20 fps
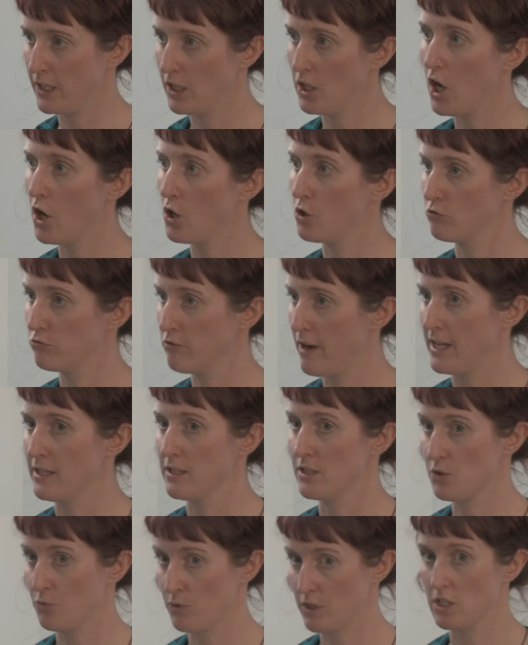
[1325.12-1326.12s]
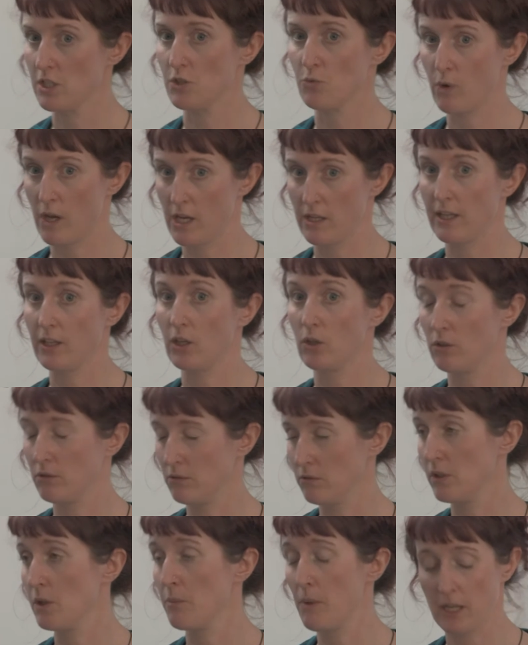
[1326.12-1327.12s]
very low rents, which is where they
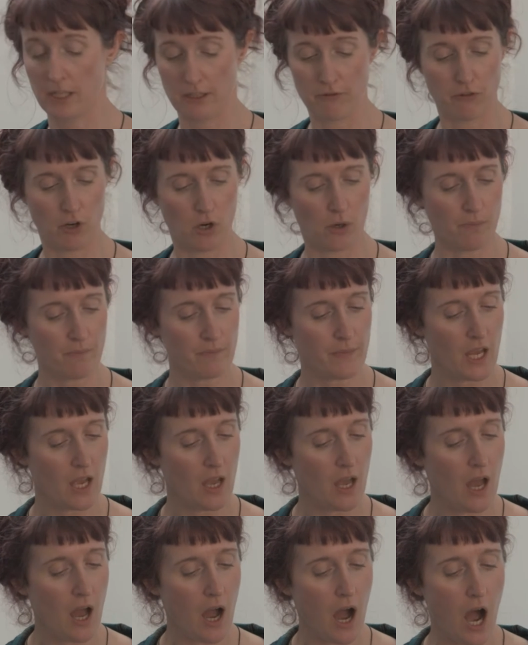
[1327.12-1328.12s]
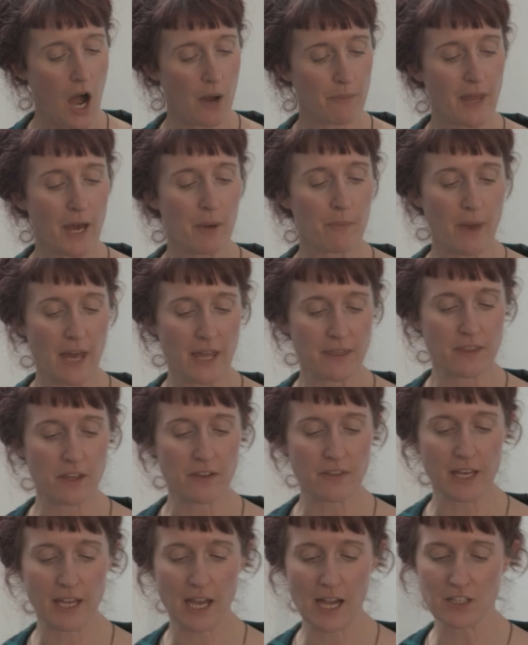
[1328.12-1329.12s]
got the money from, that meant
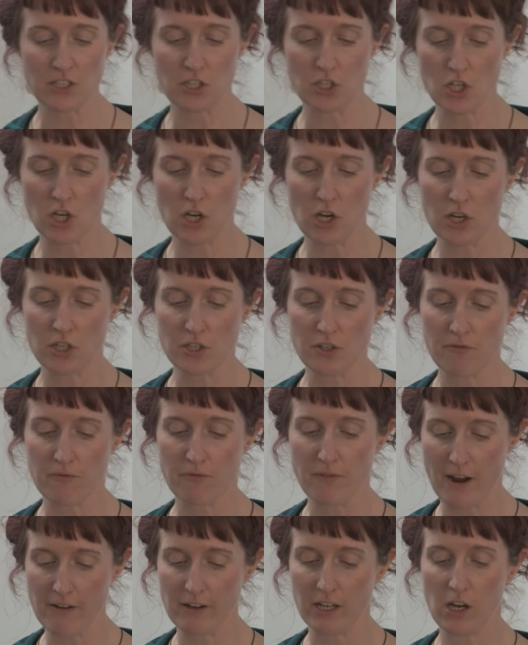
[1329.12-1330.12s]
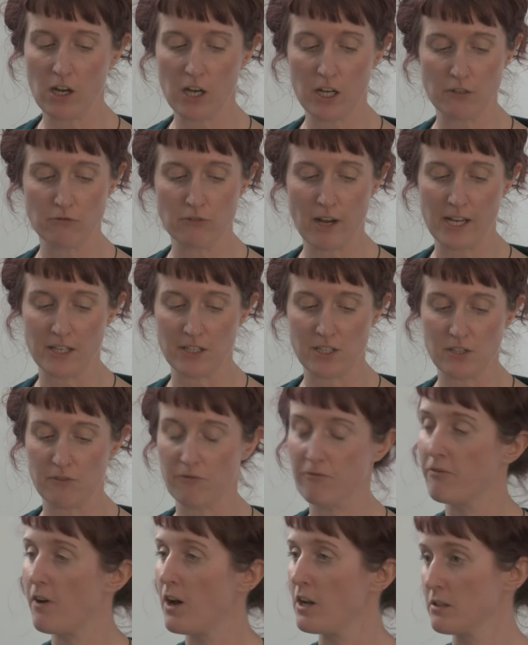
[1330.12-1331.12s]
that they had to charge very high rates to
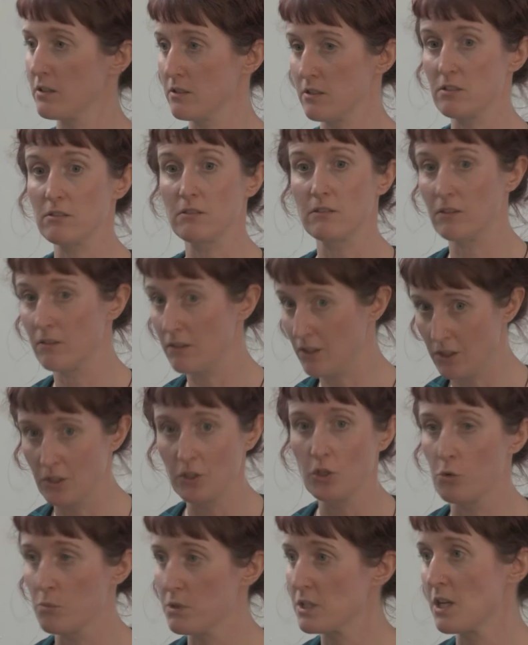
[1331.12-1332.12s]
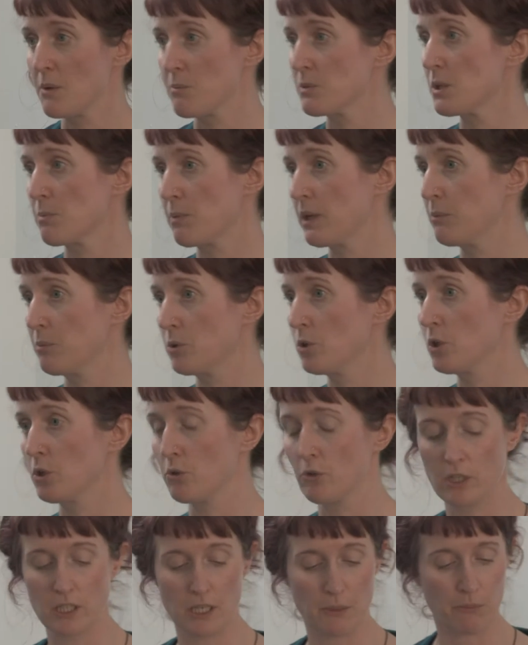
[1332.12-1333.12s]
fund the enormous numbers of people who
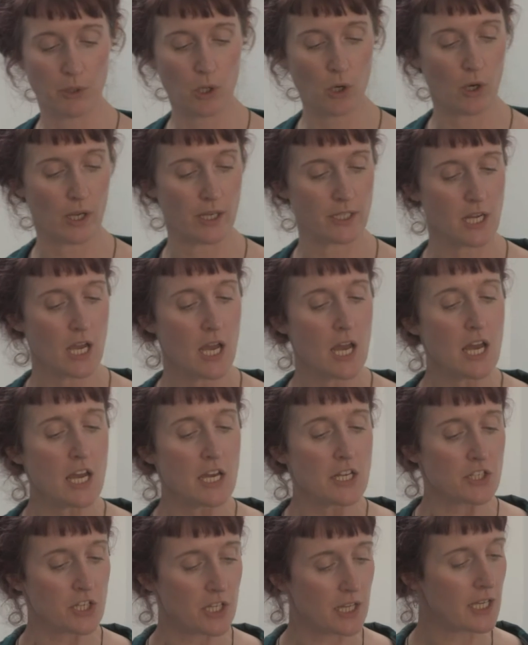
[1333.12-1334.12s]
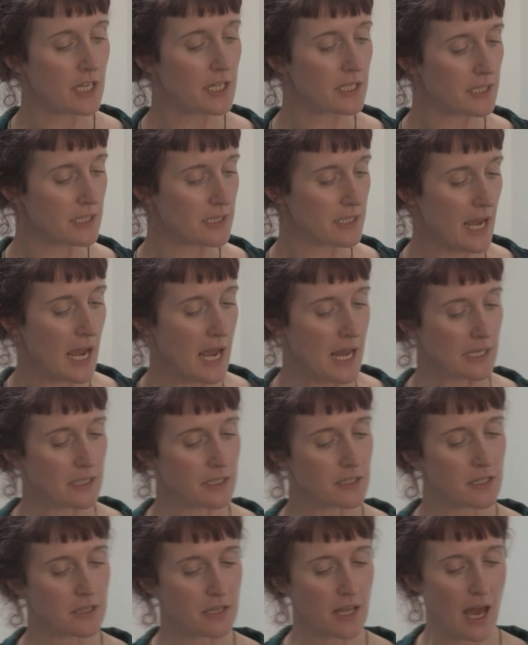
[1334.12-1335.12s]
were unemployed, to the
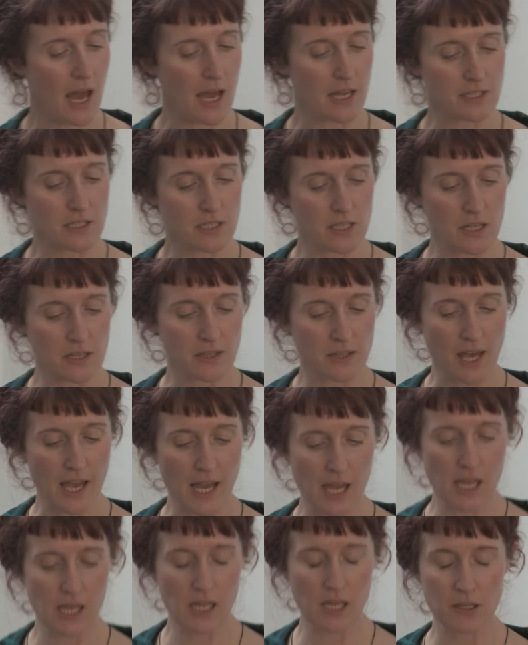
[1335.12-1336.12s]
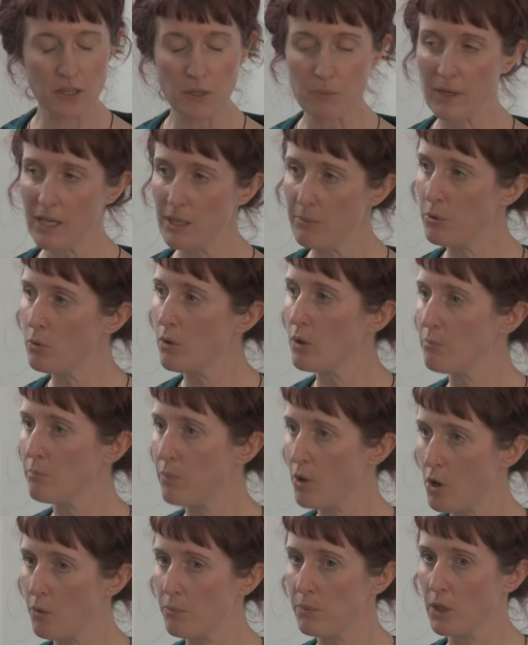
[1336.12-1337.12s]
extent that the people in
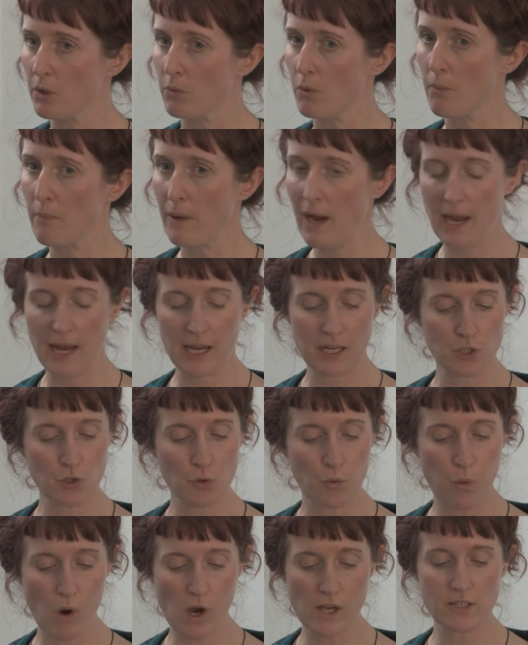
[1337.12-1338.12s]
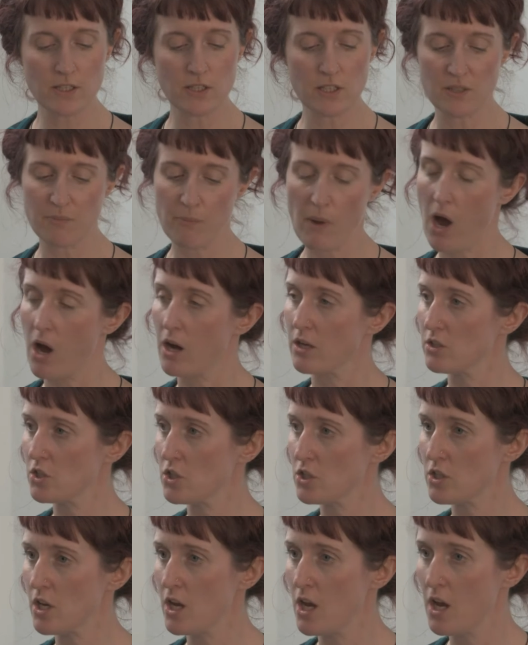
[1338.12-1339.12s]
Poplar were paying twice as
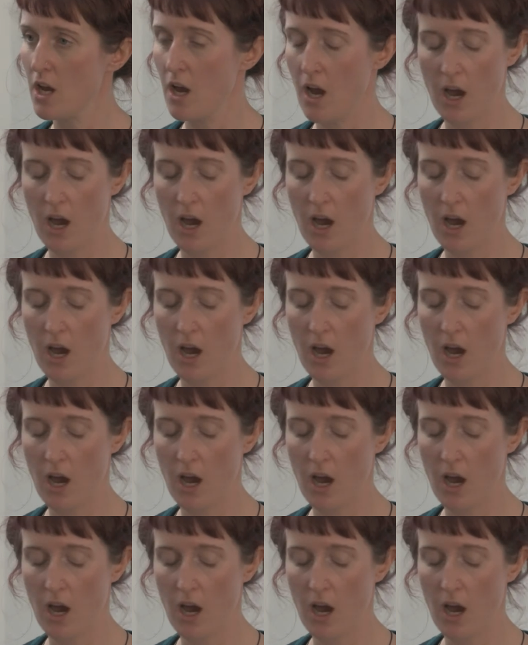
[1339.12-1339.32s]
much